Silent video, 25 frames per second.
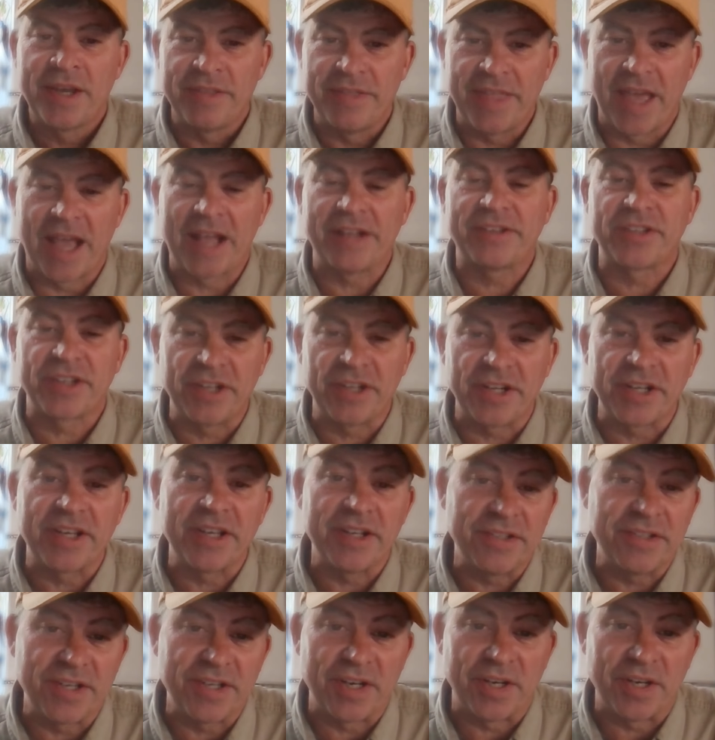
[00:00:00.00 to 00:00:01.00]
that's going to
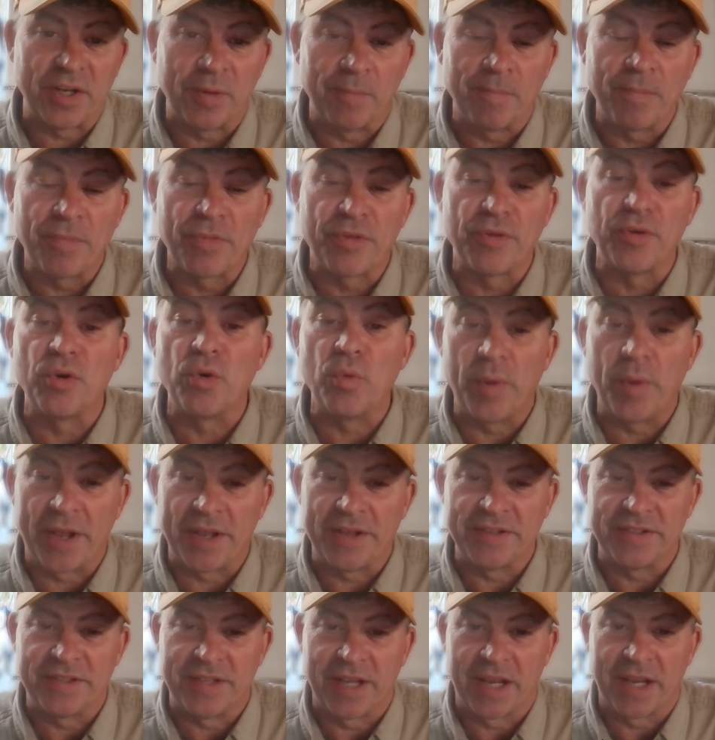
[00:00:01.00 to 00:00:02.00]
continue through
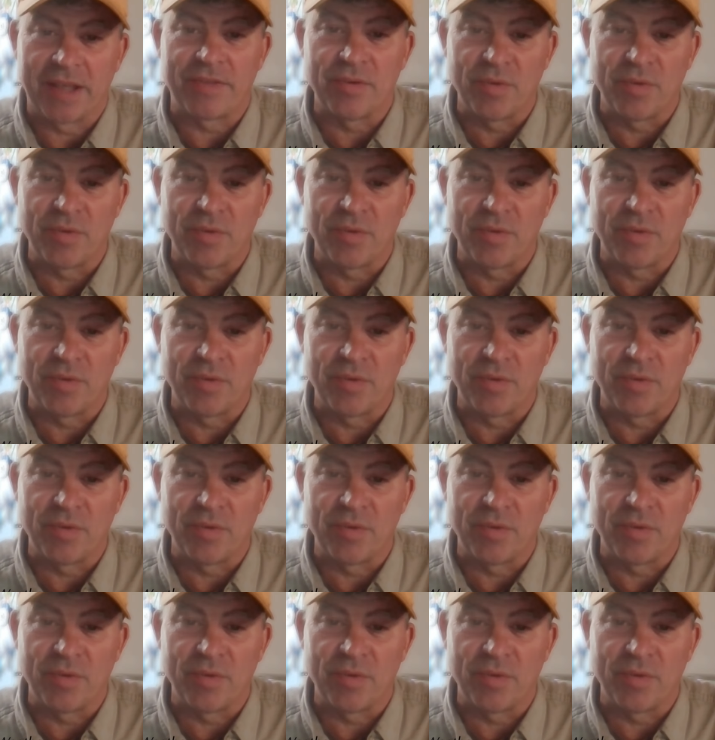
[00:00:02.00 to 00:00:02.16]
Wednesday.